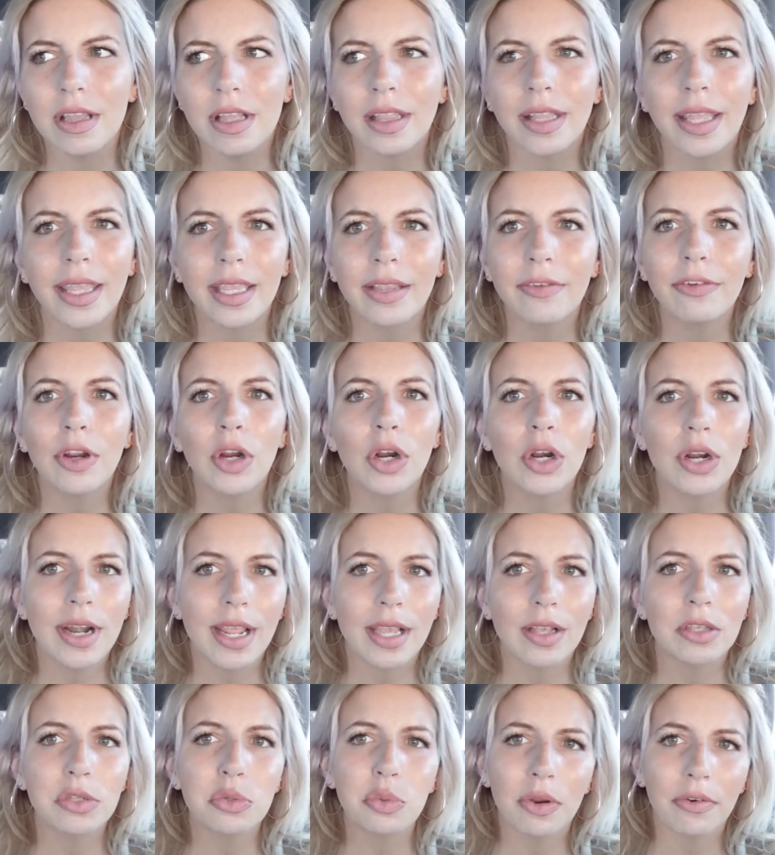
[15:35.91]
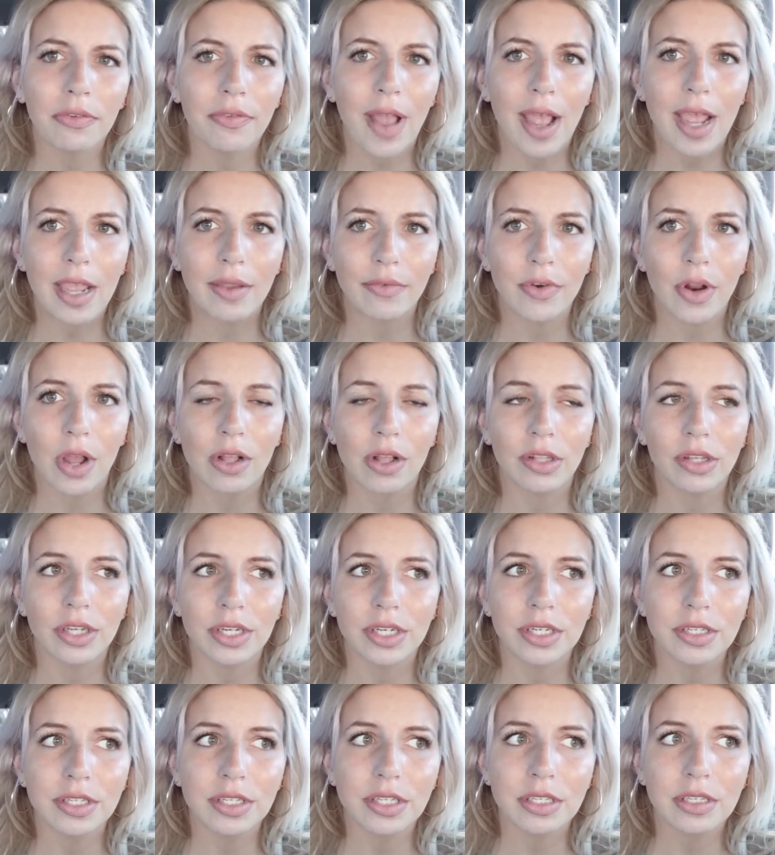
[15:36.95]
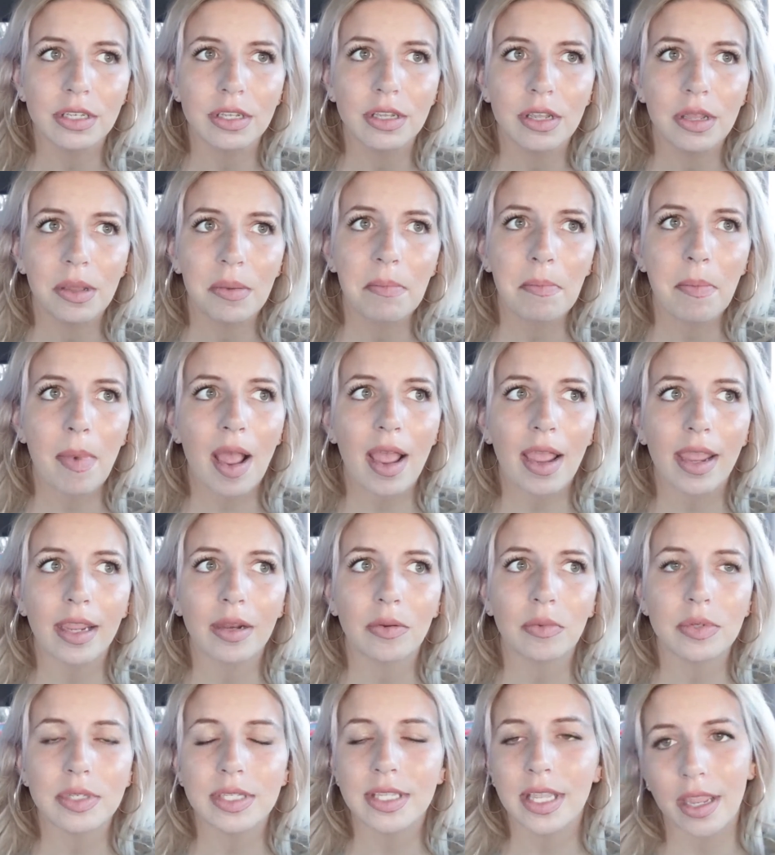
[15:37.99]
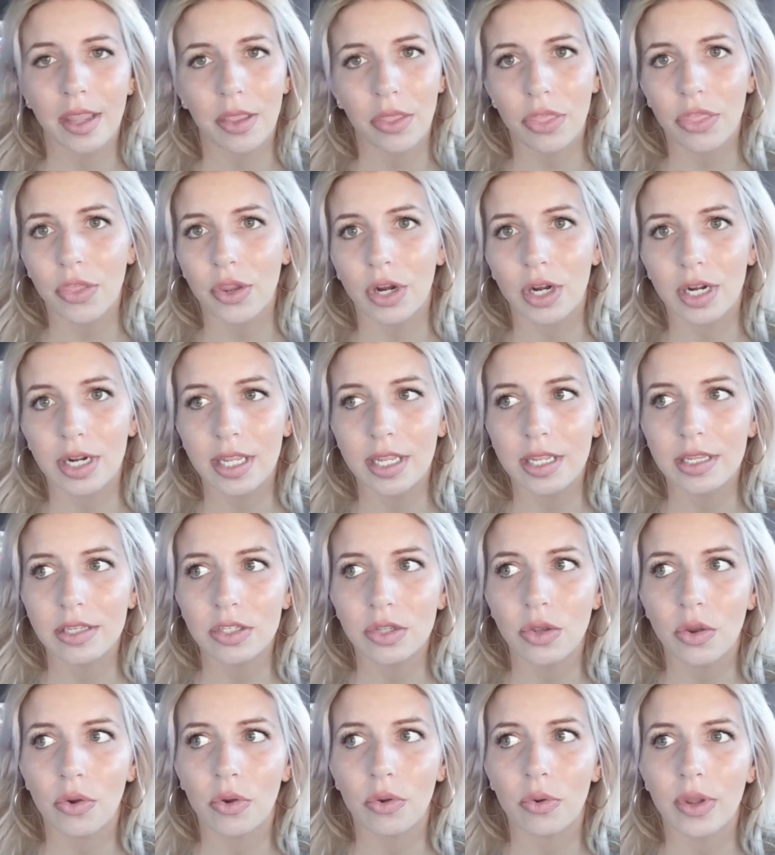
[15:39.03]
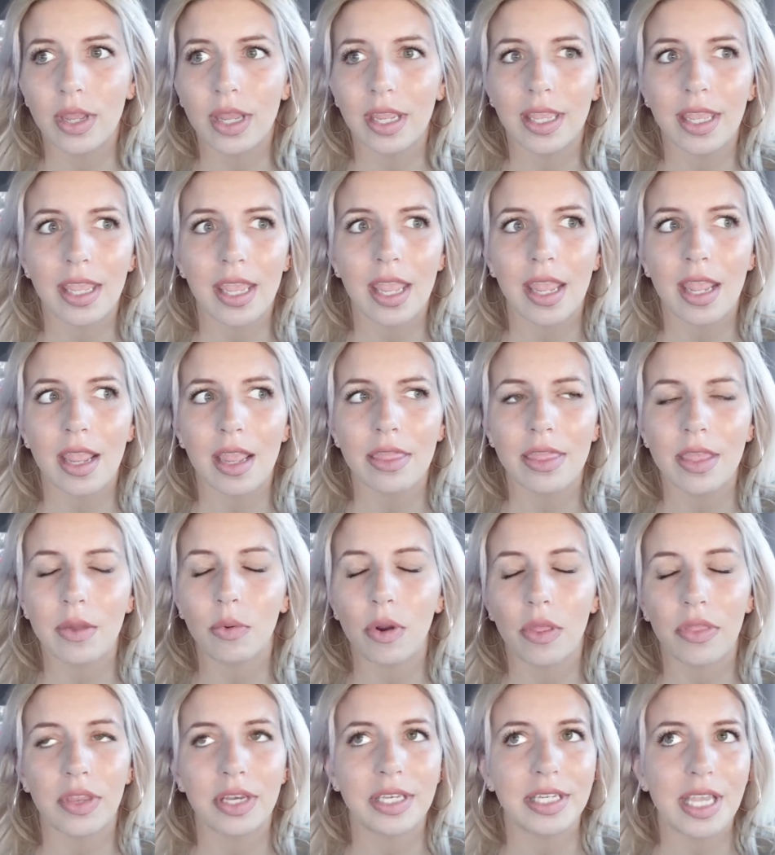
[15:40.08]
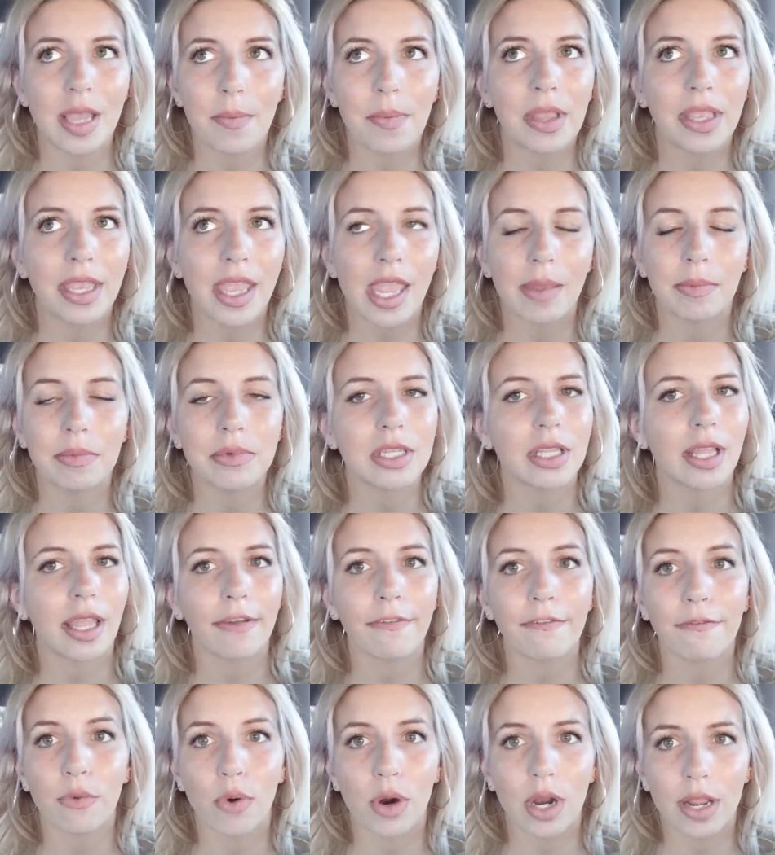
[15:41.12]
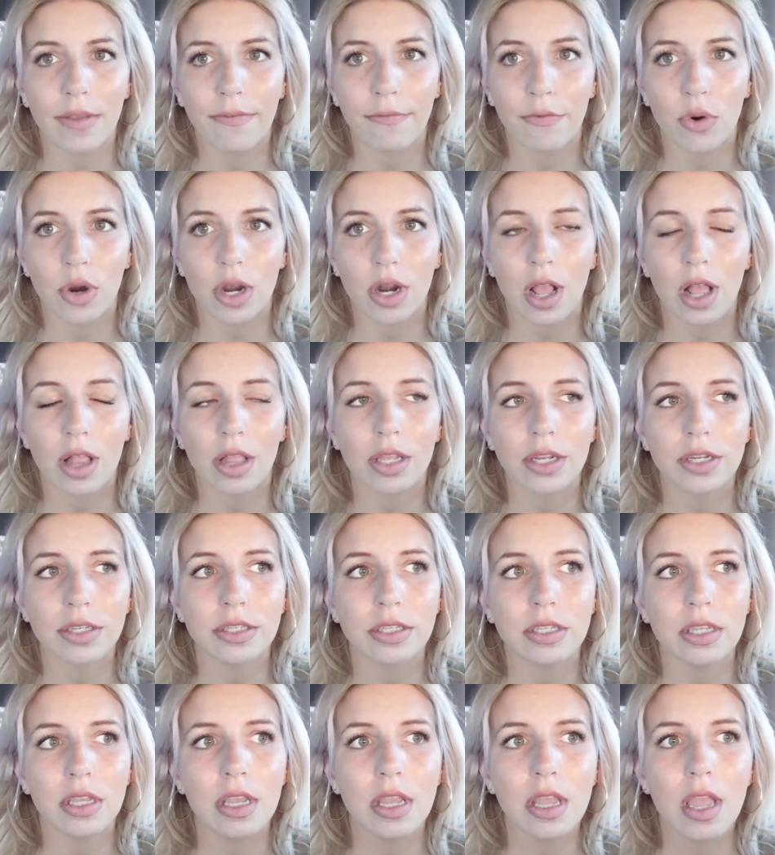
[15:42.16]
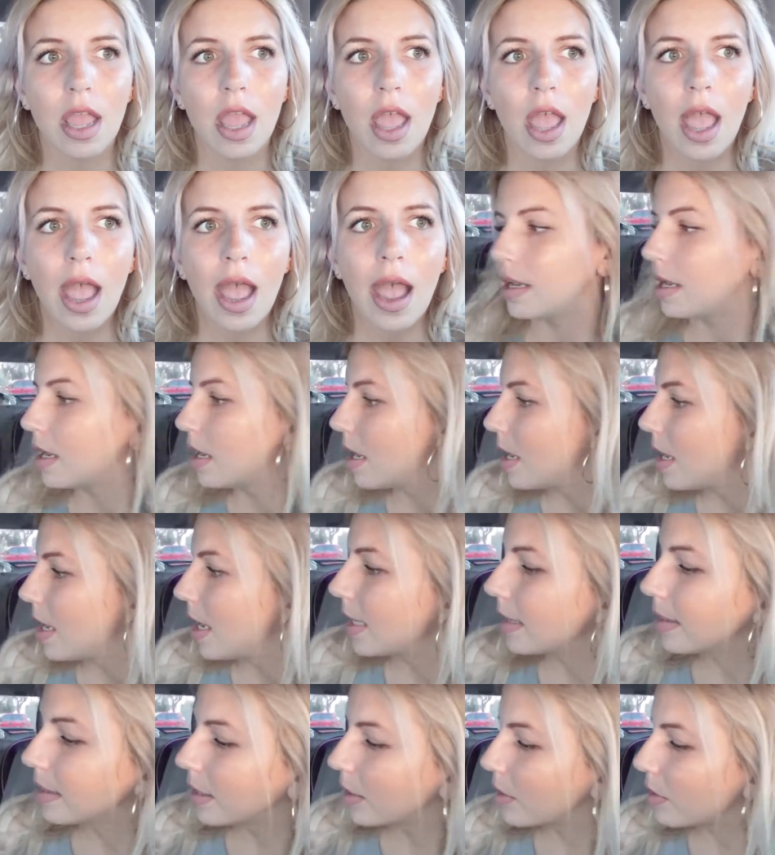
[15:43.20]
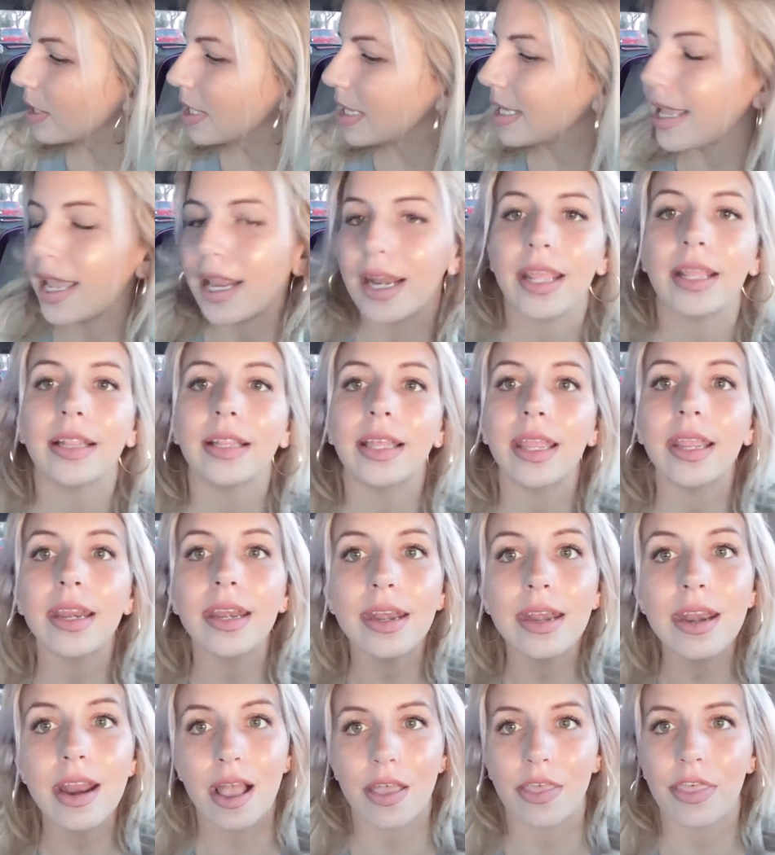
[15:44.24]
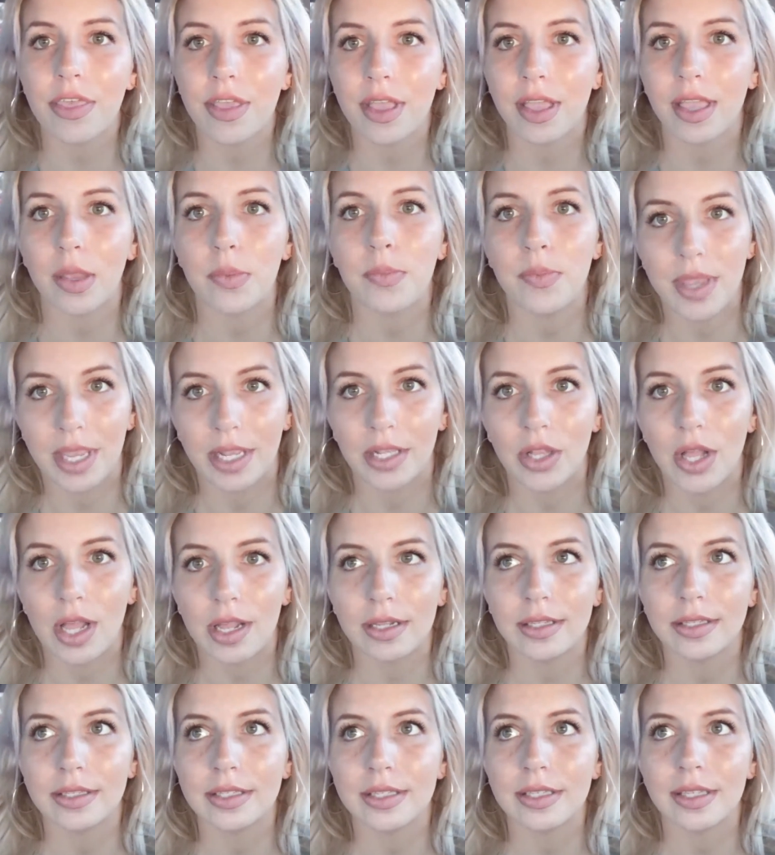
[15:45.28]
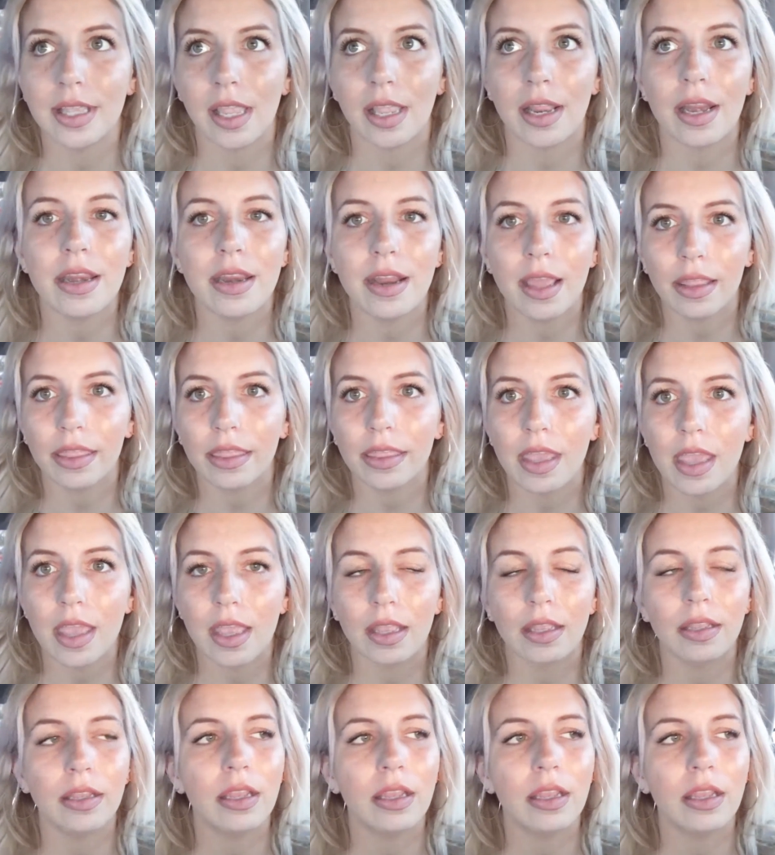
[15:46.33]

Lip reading: Like, her nails were $5. Mine was like $30. So it came, and then with a tip it came to like $44. And literally getting like nothing at Big Lots. Like nothing.